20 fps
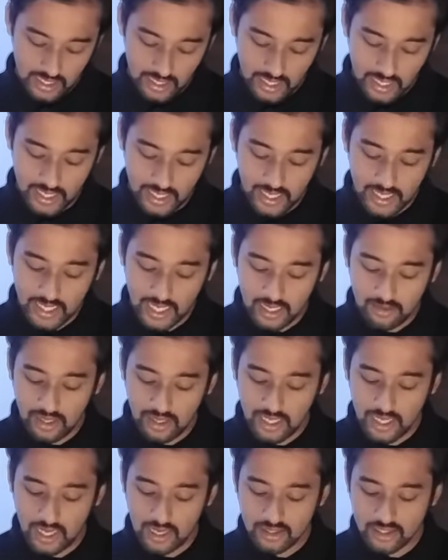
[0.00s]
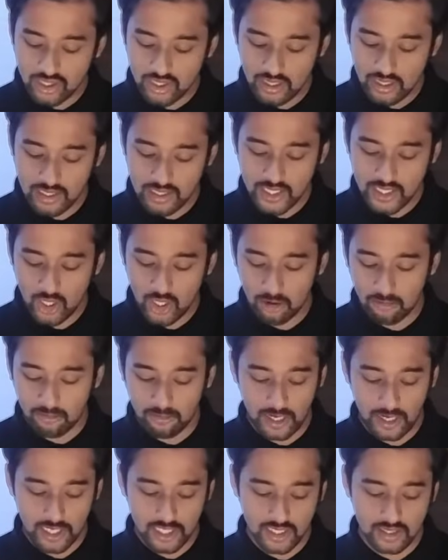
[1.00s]
anytime an engine is in
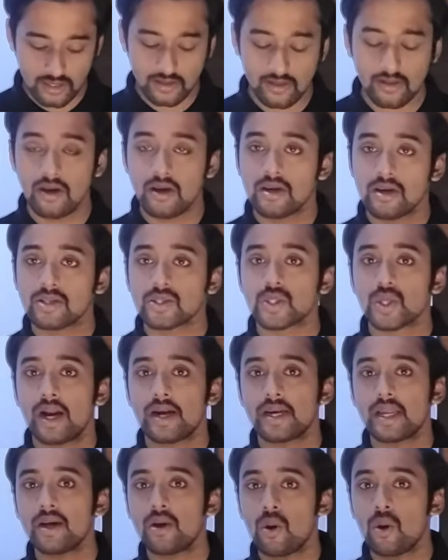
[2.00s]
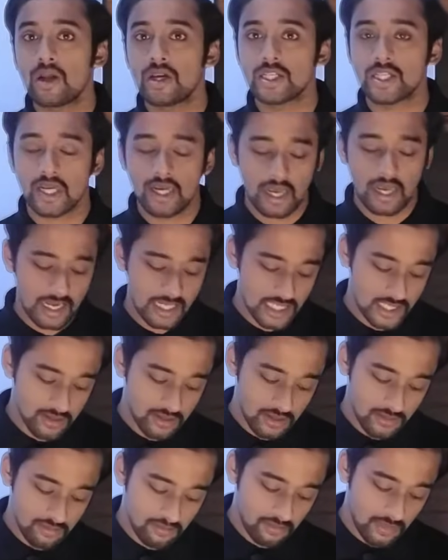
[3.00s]
operation. So anti-collision
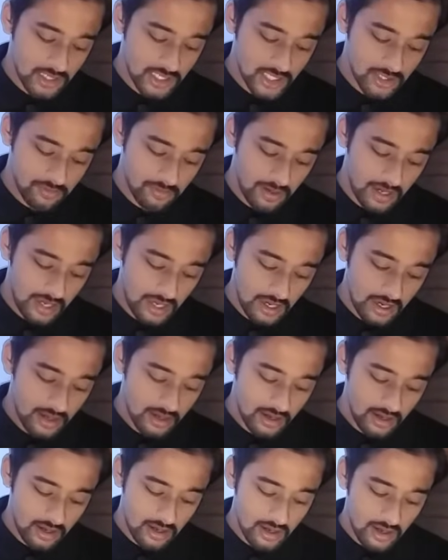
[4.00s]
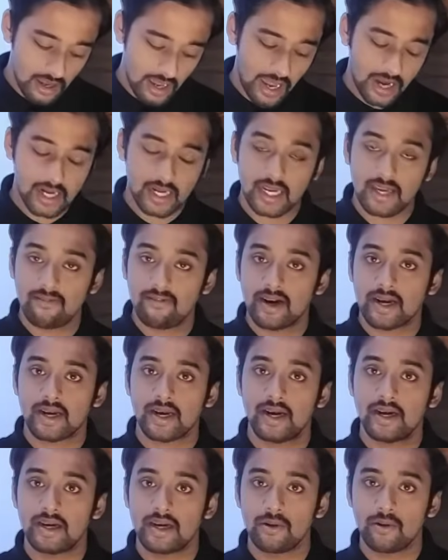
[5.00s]
lights must be
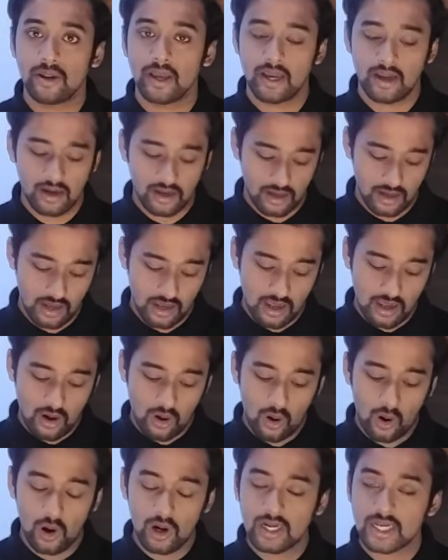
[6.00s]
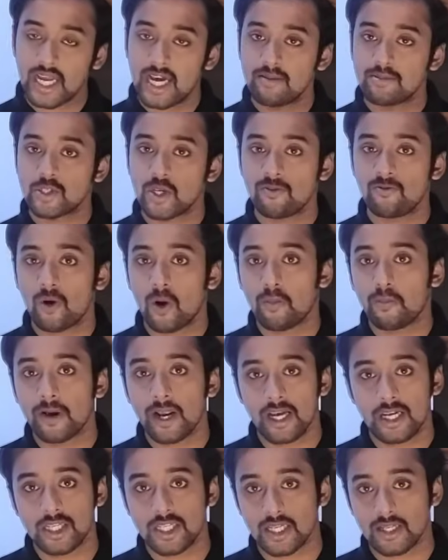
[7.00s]
activated during all types of
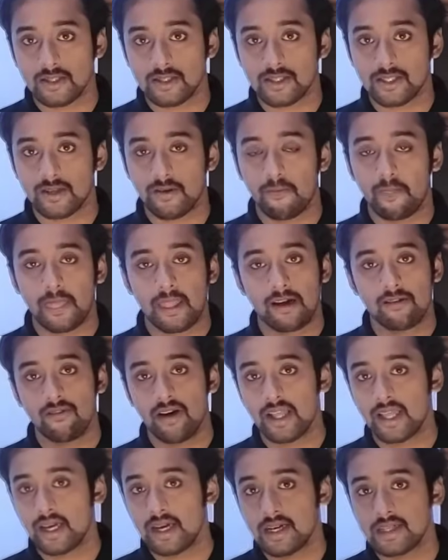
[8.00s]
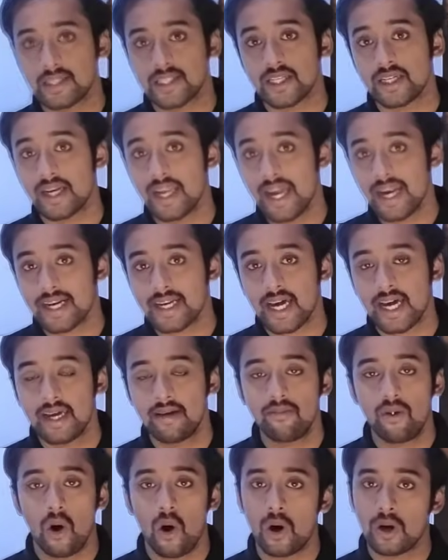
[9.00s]
operations, whether it's
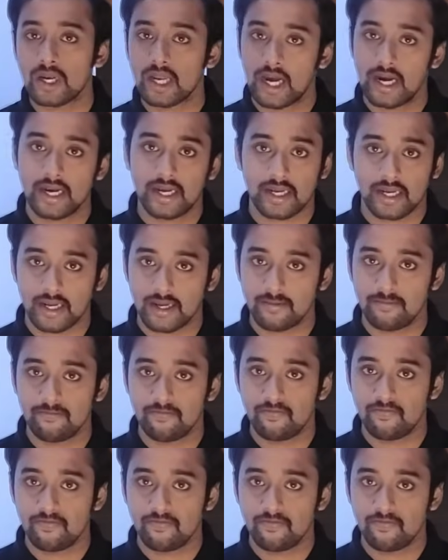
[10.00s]
daytime or nighttime.